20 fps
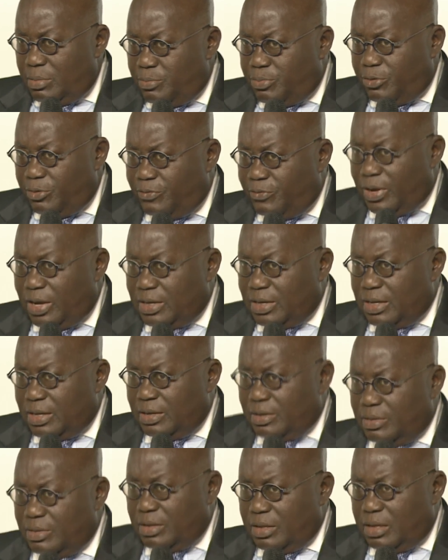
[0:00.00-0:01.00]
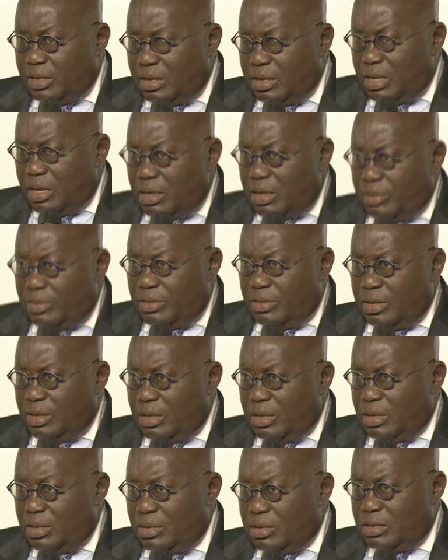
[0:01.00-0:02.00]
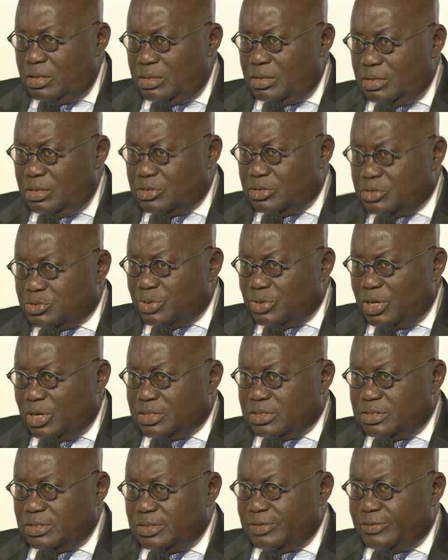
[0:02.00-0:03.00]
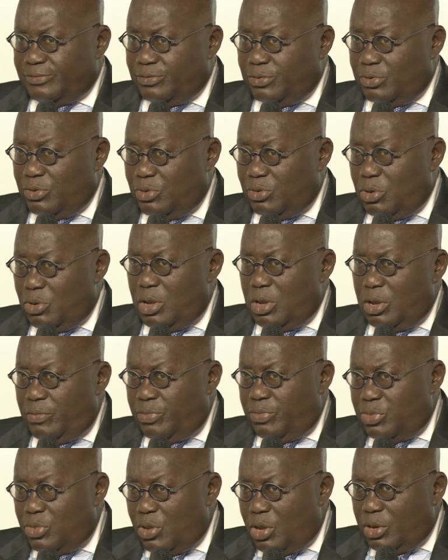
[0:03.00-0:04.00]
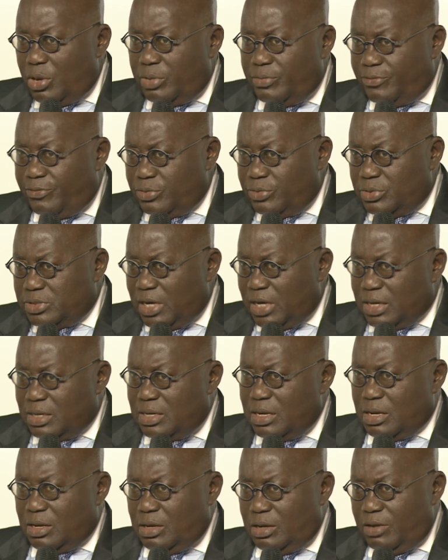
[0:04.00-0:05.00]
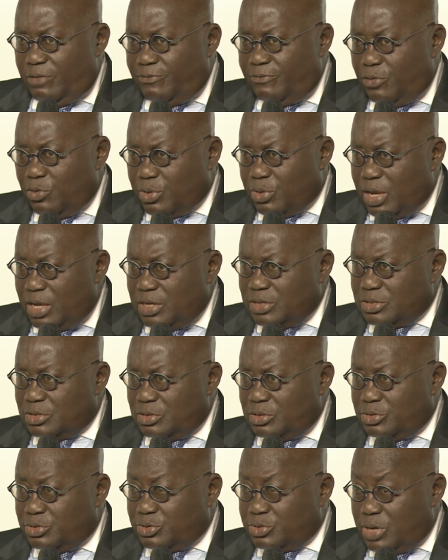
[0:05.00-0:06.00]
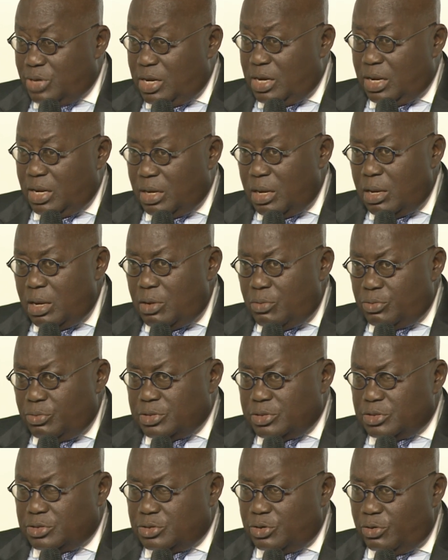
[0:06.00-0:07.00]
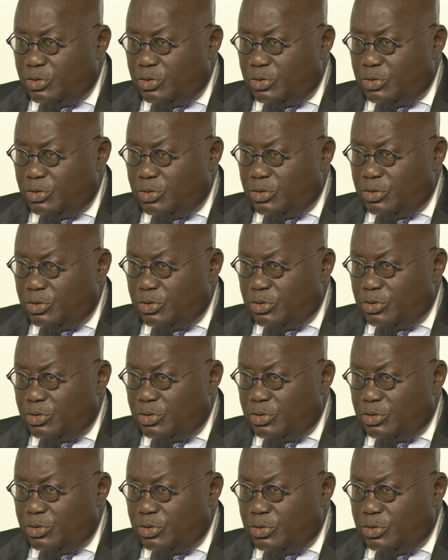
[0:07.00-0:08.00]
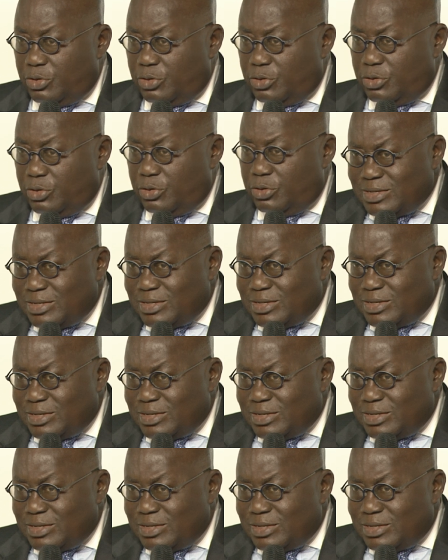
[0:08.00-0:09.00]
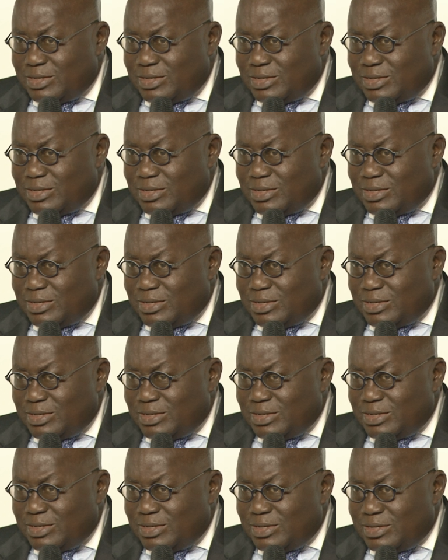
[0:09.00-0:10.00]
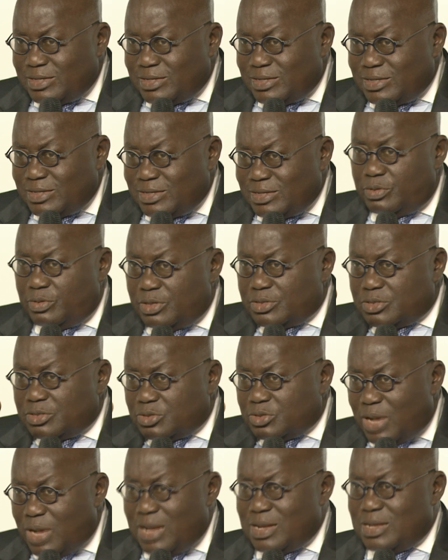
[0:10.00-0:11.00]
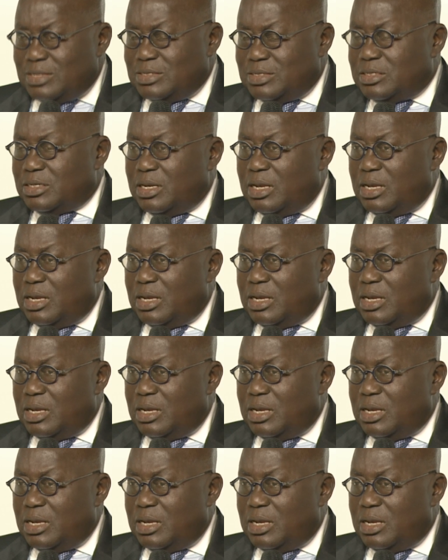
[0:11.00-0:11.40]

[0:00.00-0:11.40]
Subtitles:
providing the structures for technical and vocational training, which is so very important. It's a very important aspect of the strategy